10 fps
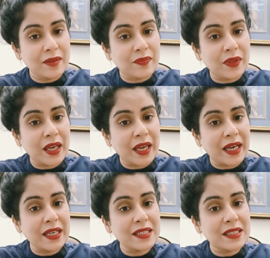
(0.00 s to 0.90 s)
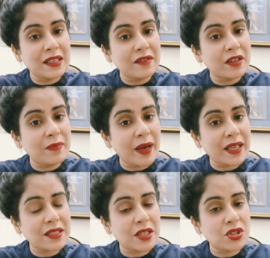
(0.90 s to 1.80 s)
The head is delivered by
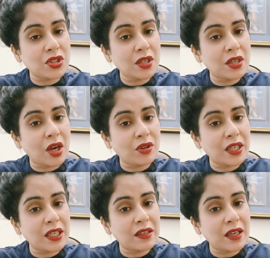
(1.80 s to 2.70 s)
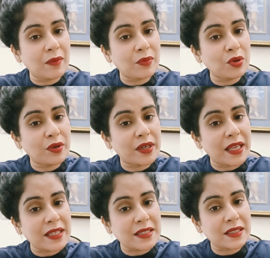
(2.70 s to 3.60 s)
extension. Now it will come to
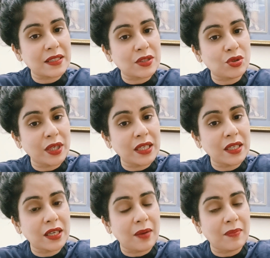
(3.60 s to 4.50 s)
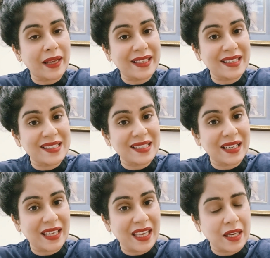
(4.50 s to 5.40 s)
rest. So it will come like this
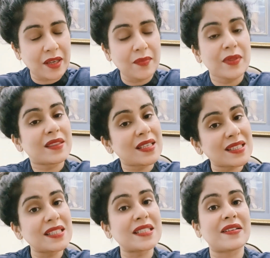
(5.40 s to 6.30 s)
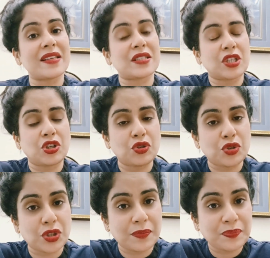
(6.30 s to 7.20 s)
again. This is
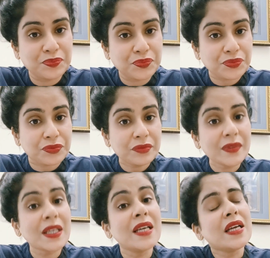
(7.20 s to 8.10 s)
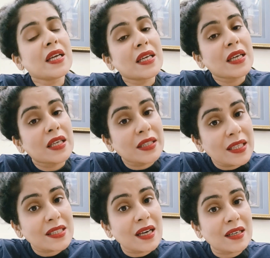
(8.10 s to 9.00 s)
restitution.
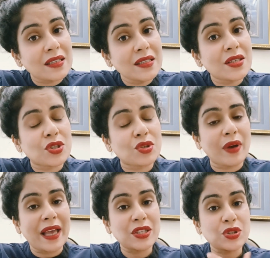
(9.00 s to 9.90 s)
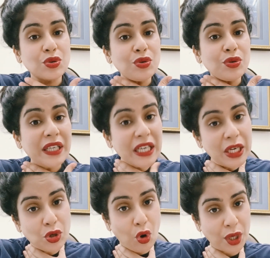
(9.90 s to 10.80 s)
This occurs so as to
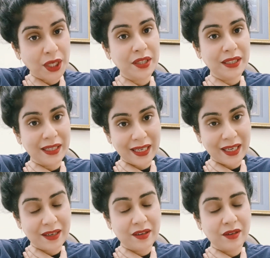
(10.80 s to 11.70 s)
detort the neck,